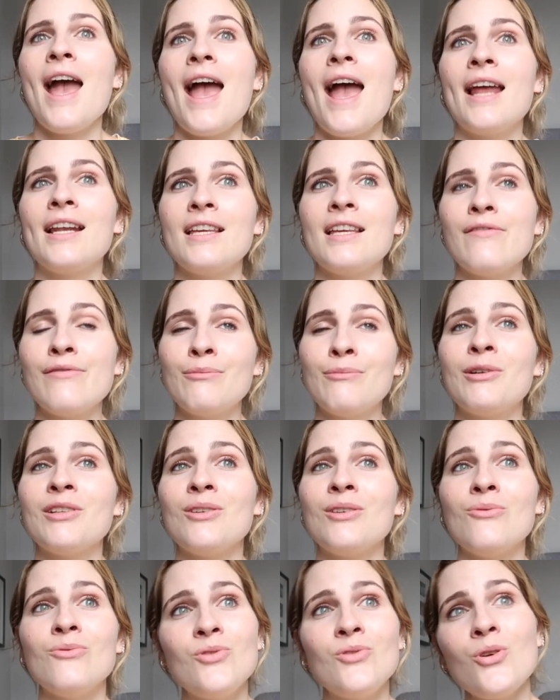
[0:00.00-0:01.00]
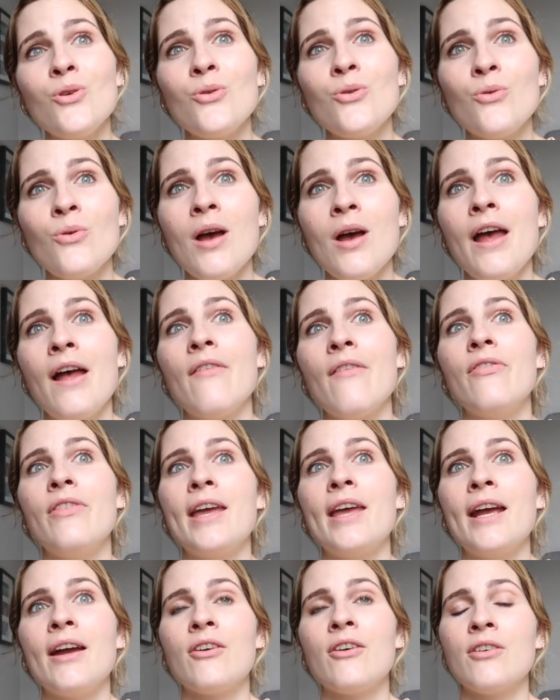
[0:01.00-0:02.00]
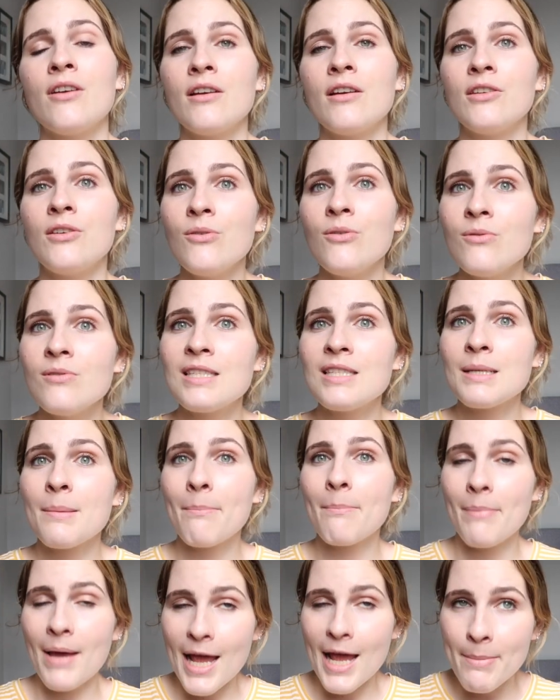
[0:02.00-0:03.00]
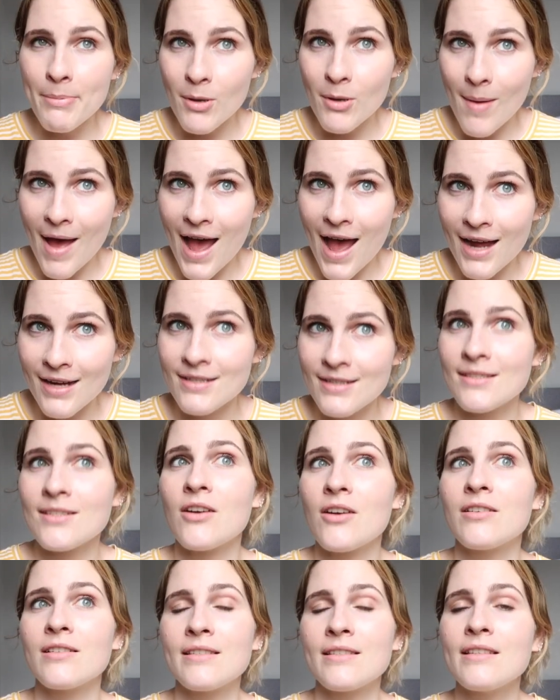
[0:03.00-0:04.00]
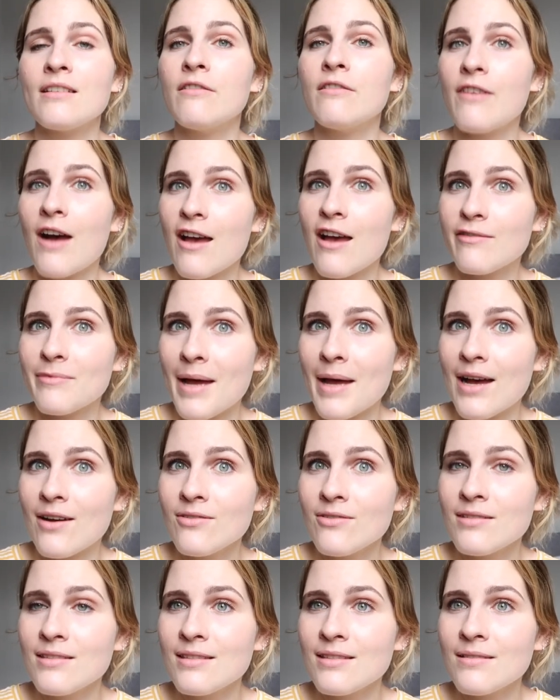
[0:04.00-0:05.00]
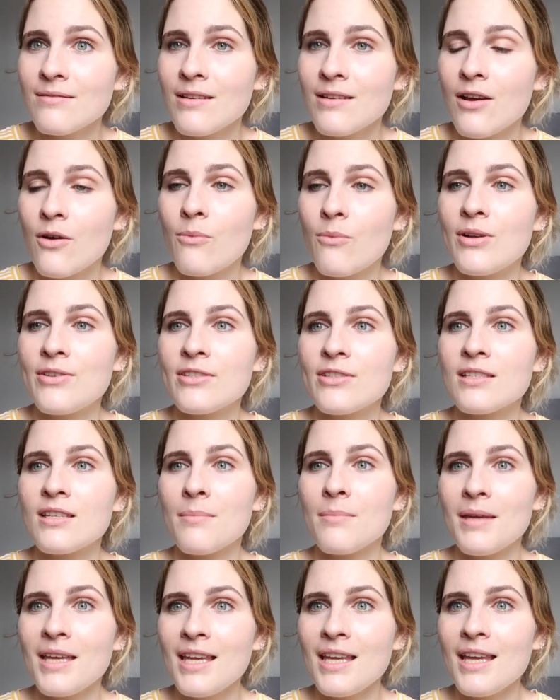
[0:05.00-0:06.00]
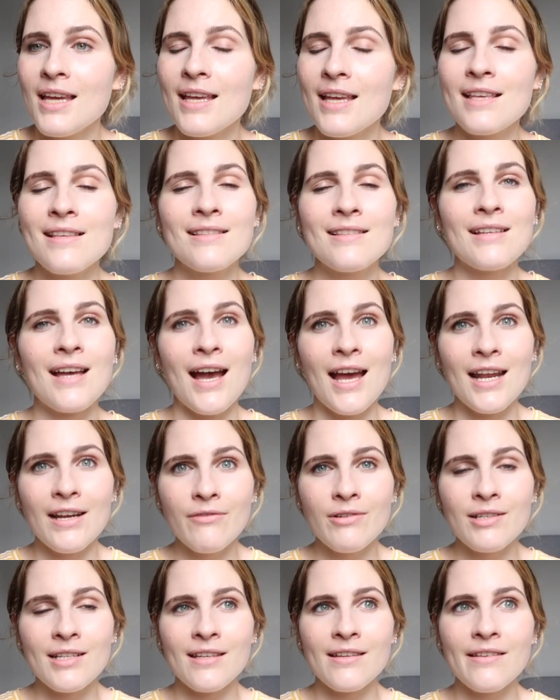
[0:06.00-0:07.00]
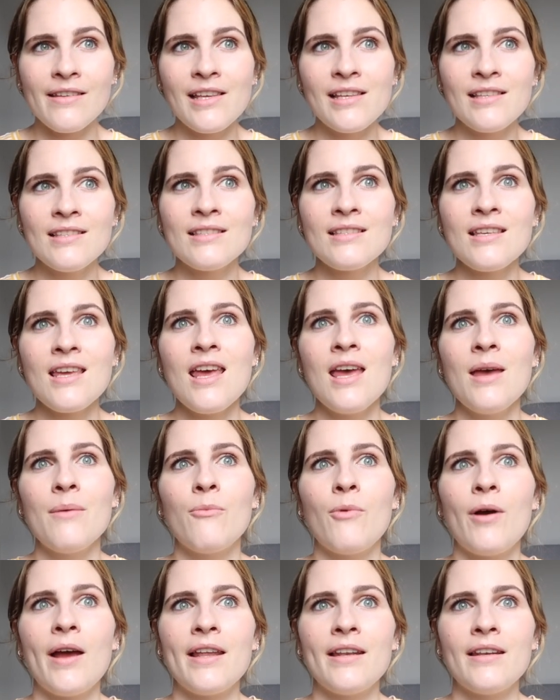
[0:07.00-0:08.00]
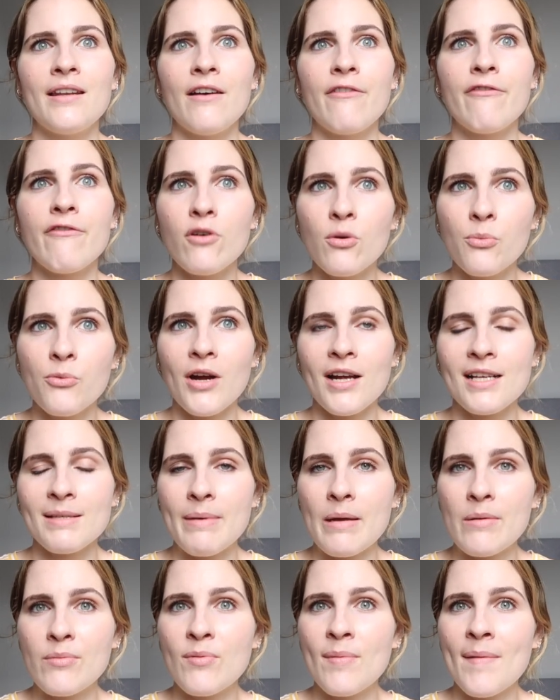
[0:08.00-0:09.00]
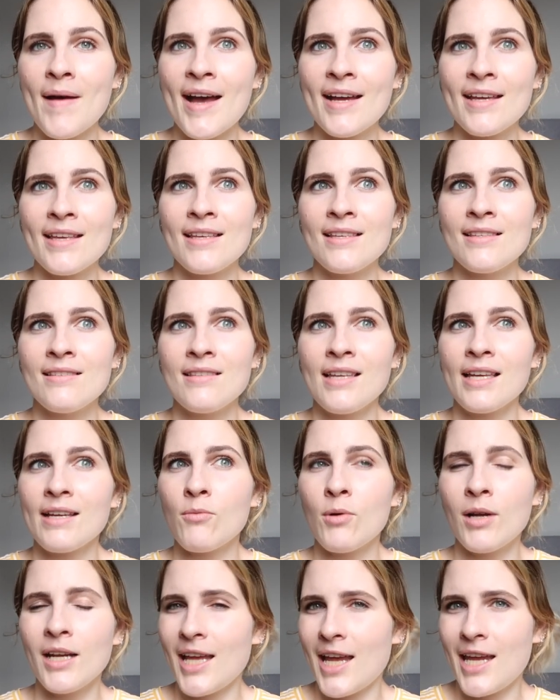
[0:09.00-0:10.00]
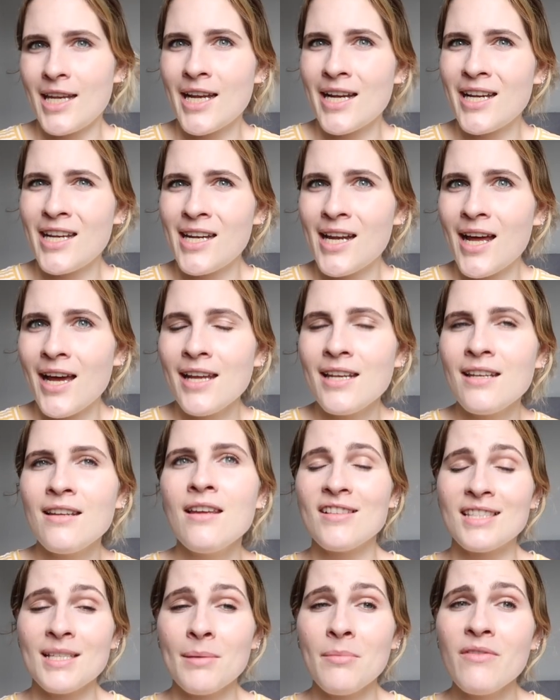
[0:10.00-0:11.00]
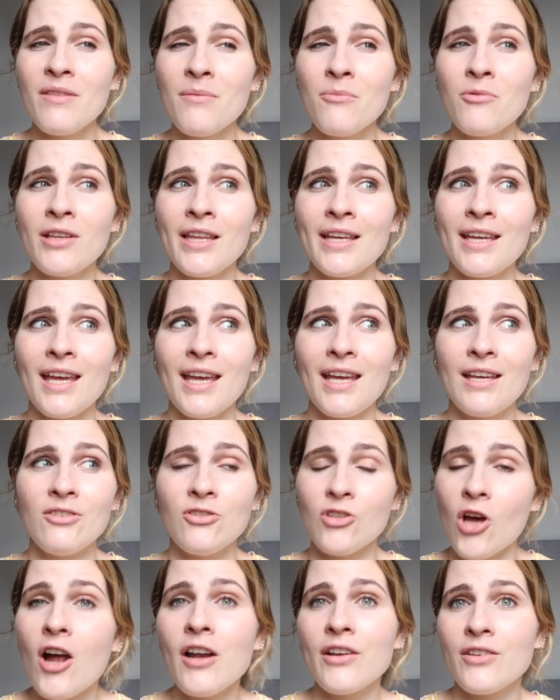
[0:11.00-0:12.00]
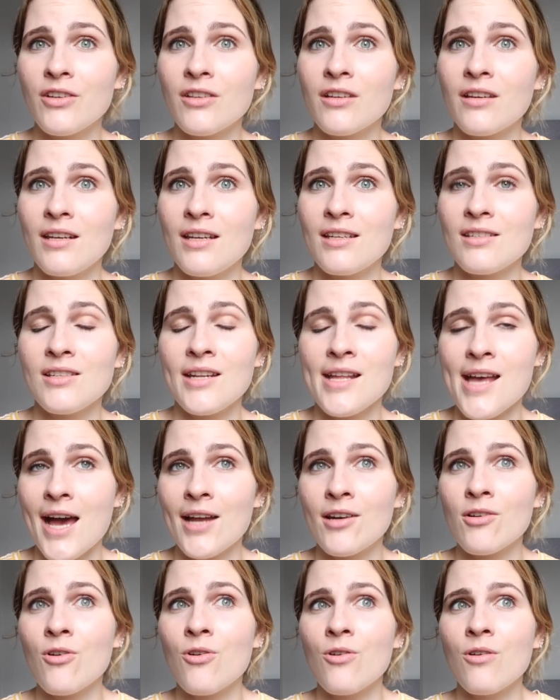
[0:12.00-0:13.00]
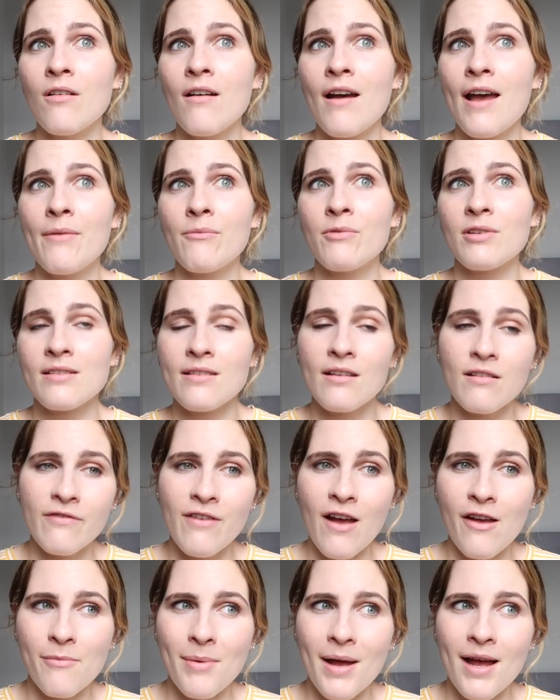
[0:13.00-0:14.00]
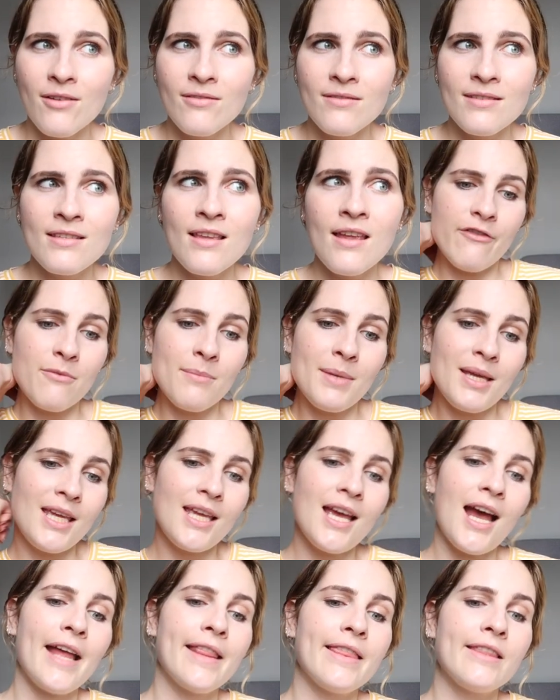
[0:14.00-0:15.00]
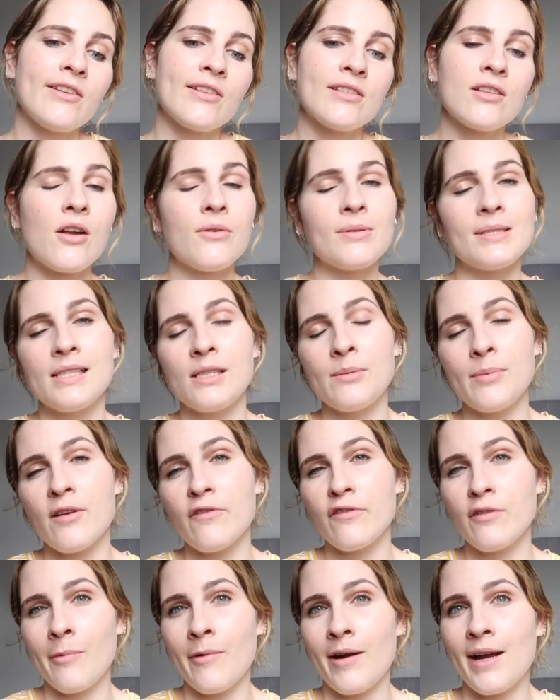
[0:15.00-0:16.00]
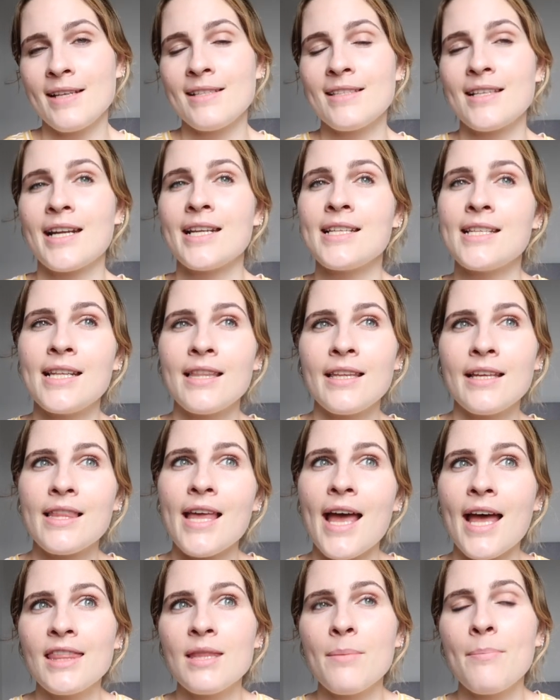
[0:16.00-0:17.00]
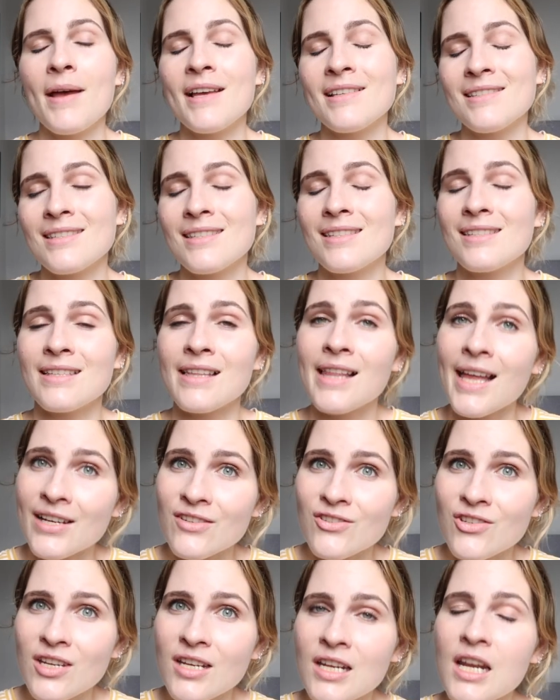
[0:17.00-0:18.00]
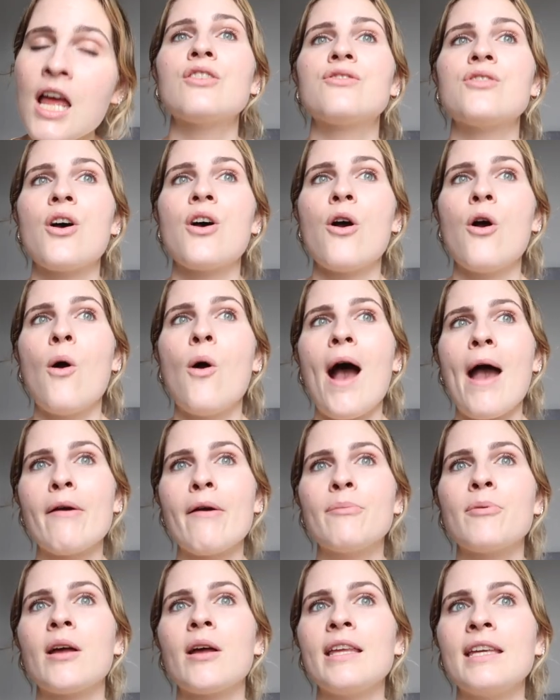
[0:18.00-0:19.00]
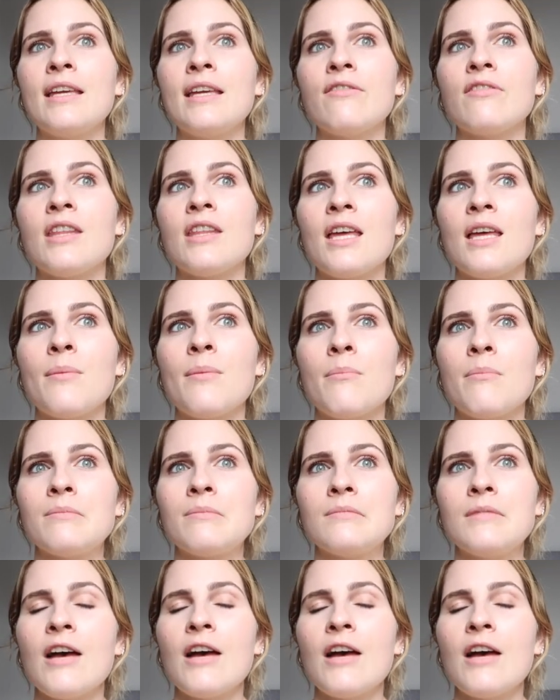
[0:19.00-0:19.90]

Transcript: And even when you do, their used paperbacks are still five pounds which to me is kind of ridiculous when a full price paperback is like what $8.99 and some of them were like not in good condition at all and were still five pounds for me I just thought it was a little bit overpriced and I didn't think they had the best selection so I would probably give them